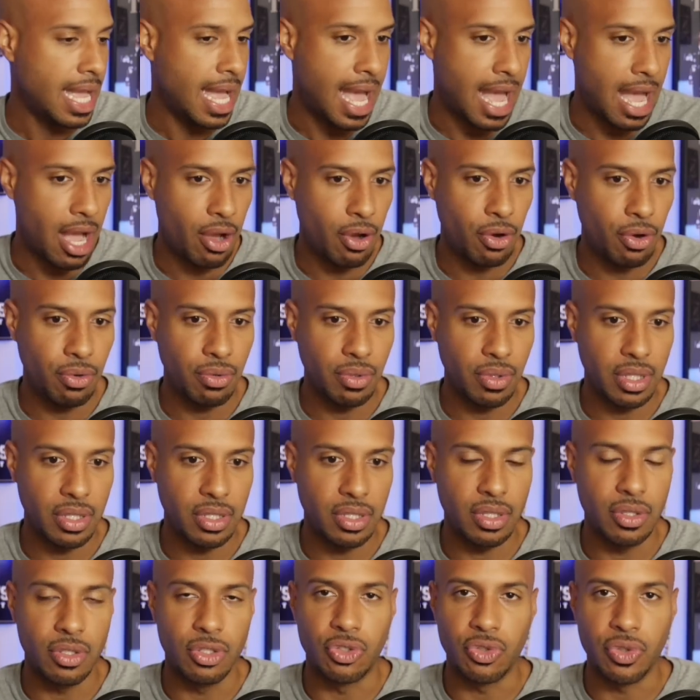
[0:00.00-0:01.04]
how
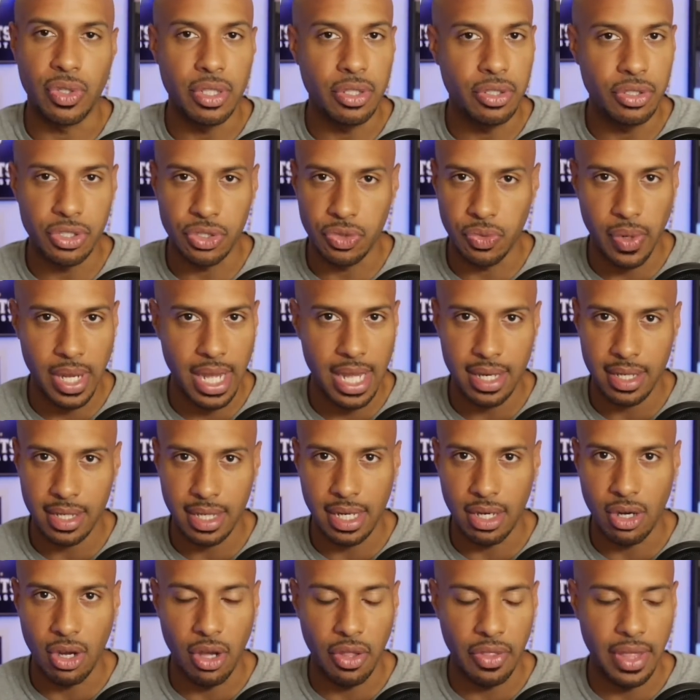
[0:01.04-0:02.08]
drills went
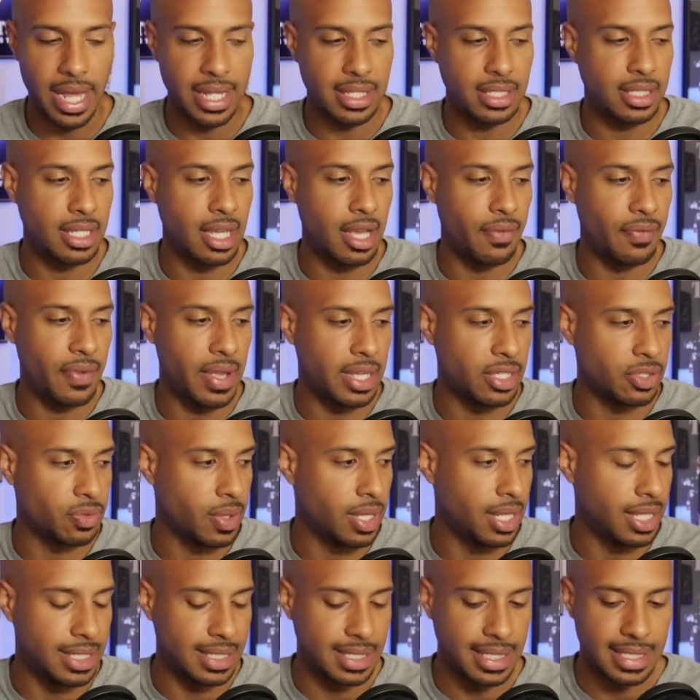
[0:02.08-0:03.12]
and all that stuff, as
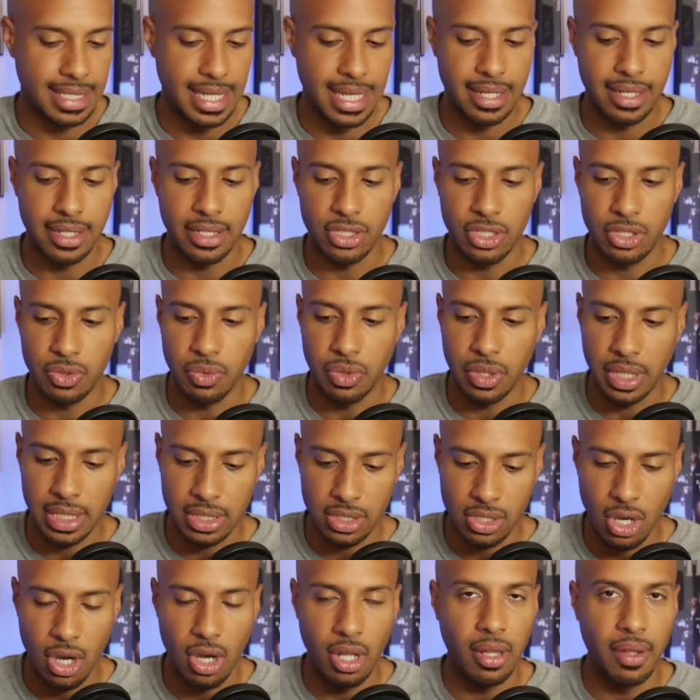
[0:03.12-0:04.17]
well as attendance. So we'll get
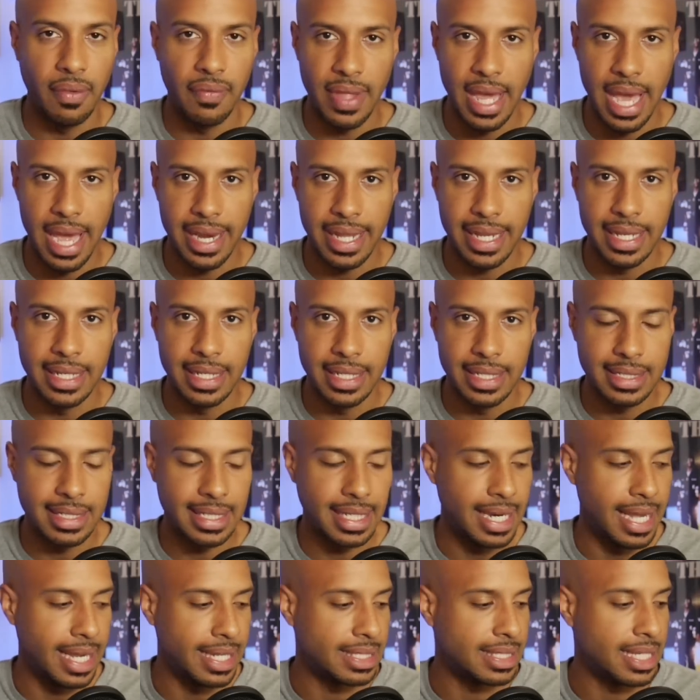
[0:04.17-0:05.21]
to all of that in
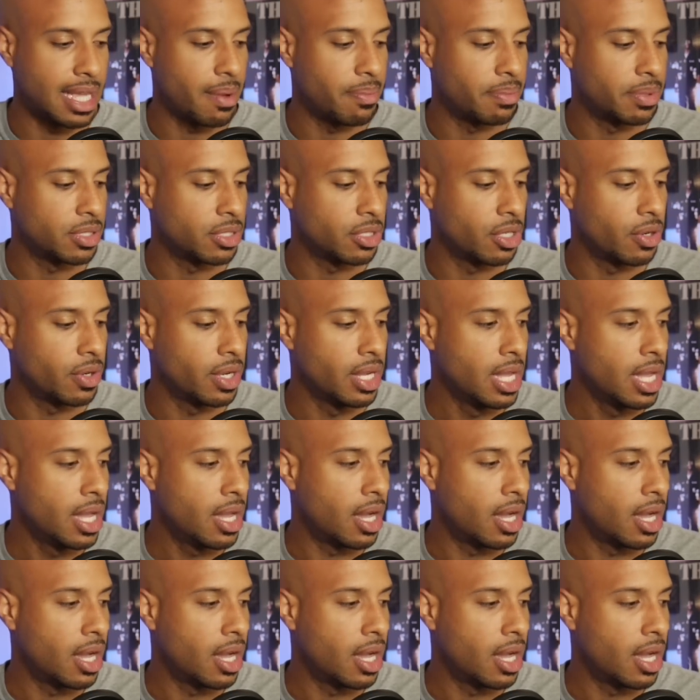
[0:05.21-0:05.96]
tonight's episode.